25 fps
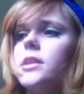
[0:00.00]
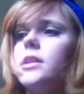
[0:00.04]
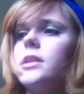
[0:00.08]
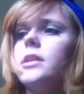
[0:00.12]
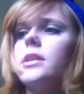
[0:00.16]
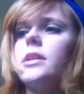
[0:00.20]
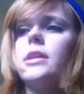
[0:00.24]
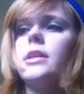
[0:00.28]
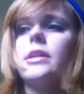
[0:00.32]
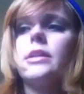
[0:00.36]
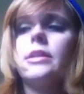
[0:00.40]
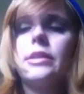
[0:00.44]

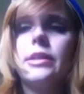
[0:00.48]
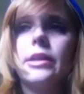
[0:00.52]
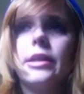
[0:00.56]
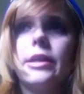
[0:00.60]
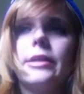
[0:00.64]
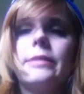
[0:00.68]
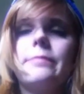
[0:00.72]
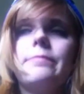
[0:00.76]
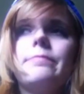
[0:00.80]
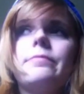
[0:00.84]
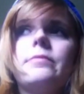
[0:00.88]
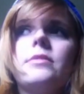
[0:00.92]
And
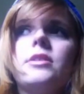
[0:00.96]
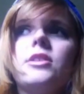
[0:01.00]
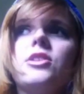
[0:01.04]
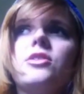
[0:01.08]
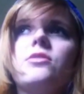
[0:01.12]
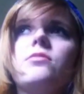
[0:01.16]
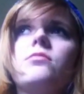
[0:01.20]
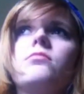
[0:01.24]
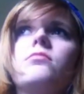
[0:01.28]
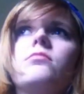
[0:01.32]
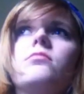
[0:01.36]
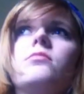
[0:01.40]
yeah, it
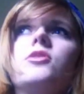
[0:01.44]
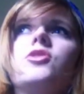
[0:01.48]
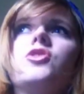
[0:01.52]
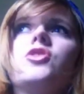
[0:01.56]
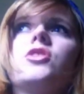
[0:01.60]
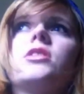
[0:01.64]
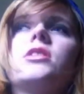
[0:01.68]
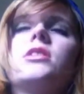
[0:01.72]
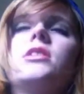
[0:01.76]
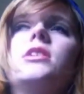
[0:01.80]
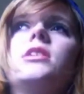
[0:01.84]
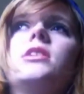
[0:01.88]

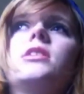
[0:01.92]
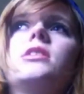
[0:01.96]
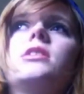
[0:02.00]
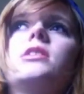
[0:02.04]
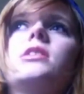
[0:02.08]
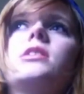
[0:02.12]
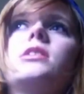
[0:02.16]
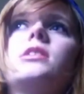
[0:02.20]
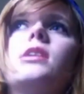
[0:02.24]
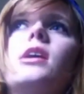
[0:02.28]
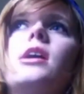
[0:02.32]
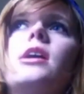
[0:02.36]
just needs
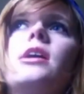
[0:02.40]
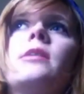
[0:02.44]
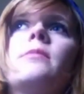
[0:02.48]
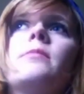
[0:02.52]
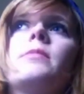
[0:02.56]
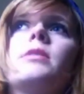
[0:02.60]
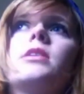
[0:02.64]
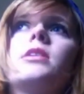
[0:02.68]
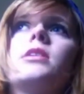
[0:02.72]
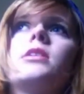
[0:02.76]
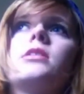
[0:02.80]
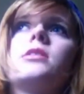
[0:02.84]
to stop
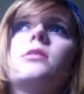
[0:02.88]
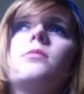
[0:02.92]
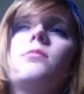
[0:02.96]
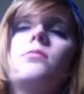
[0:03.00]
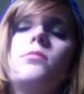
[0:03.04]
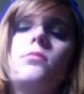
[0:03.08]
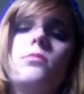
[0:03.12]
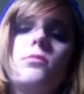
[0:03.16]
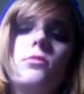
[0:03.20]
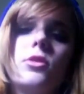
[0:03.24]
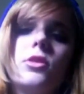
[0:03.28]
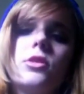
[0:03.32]
because it
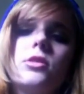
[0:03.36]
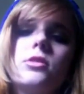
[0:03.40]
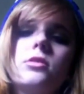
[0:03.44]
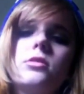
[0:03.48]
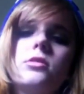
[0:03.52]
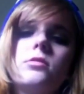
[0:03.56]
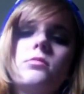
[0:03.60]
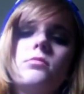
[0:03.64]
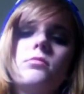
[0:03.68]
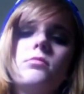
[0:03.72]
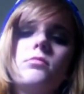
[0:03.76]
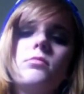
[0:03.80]

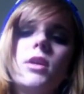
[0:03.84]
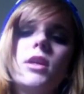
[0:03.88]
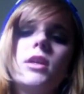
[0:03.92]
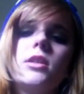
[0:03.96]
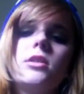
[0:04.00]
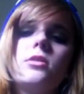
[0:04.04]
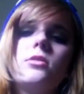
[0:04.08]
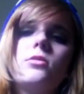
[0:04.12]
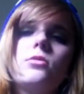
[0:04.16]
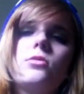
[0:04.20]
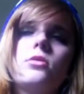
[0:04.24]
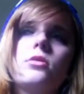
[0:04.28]

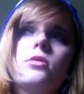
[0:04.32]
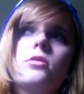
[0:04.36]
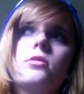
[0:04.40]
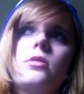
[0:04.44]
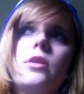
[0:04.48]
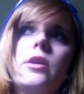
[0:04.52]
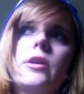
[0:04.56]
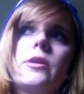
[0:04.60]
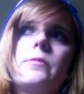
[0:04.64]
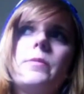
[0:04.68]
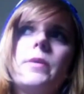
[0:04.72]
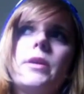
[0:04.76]
makes you look
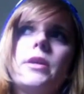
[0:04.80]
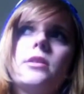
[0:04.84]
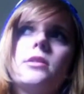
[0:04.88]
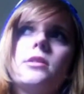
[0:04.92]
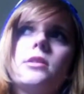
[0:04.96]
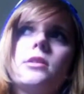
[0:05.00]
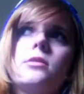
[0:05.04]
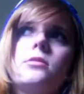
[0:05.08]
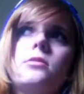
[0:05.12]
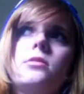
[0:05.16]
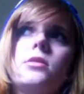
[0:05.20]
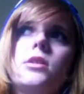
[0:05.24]
like
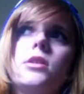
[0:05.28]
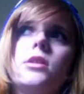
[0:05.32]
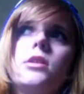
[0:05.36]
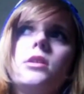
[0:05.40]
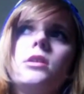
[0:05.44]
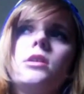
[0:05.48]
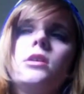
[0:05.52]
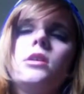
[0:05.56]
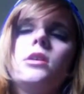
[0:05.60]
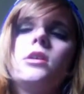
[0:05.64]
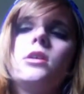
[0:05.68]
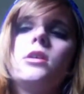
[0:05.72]

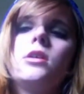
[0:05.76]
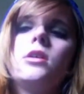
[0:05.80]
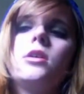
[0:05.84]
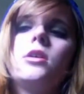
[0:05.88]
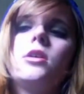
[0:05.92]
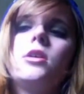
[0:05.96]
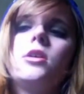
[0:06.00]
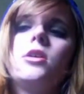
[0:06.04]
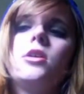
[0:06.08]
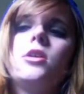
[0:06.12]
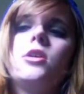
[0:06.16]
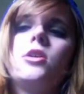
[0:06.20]
basically
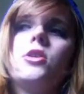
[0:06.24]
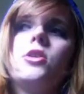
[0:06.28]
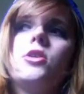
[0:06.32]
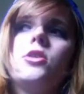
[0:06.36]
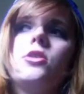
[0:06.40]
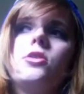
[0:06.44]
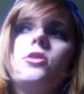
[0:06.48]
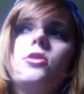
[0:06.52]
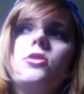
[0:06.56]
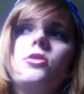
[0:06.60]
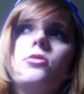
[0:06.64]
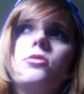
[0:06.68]

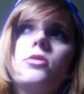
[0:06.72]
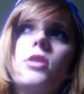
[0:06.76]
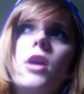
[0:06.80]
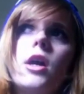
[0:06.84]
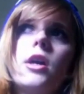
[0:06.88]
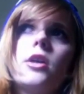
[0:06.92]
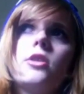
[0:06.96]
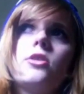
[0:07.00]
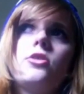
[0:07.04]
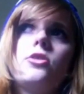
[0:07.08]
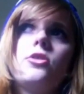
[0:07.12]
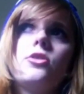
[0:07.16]
you
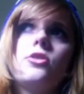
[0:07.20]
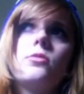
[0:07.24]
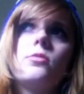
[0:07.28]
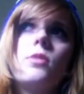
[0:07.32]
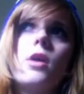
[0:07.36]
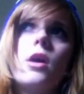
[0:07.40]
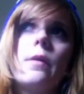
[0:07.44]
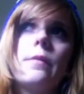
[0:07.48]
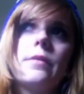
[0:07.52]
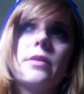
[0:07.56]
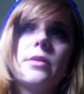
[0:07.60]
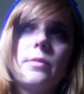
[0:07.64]
got into your
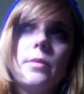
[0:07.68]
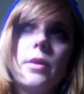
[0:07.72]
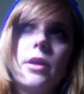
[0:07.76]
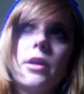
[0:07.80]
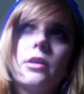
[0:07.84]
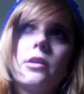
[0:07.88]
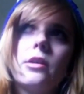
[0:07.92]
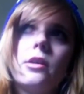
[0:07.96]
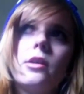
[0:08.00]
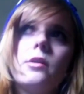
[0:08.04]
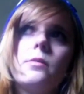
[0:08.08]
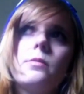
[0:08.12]
mom's
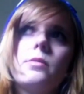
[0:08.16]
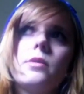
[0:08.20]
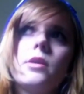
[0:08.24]
makeup